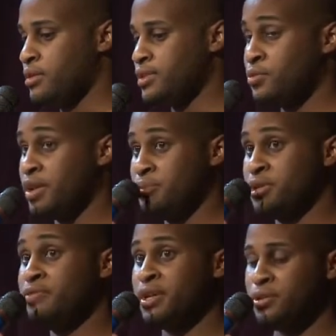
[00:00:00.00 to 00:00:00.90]
So while
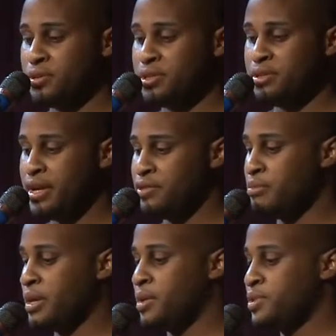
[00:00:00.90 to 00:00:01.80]
observing culture,
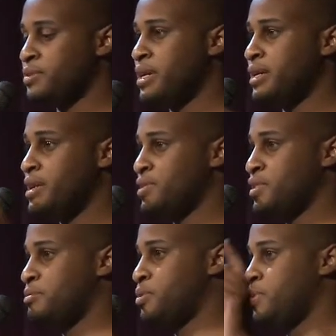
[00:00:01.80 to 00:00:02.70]
anthropologists make
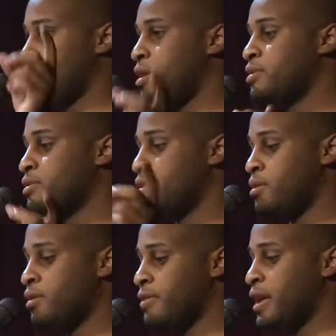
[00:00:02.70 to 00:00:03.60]
connections between culture and
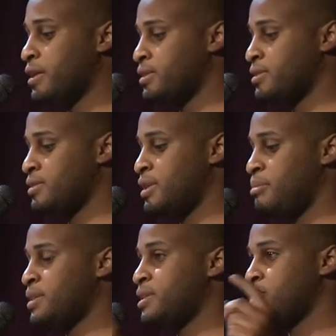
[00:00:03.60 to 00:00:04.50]
artifacts. They
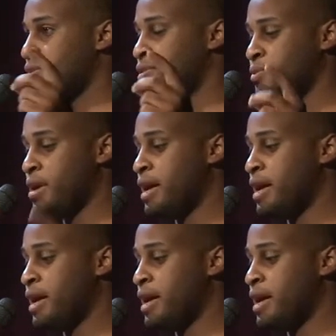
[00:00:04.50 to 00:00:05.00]
pay attention to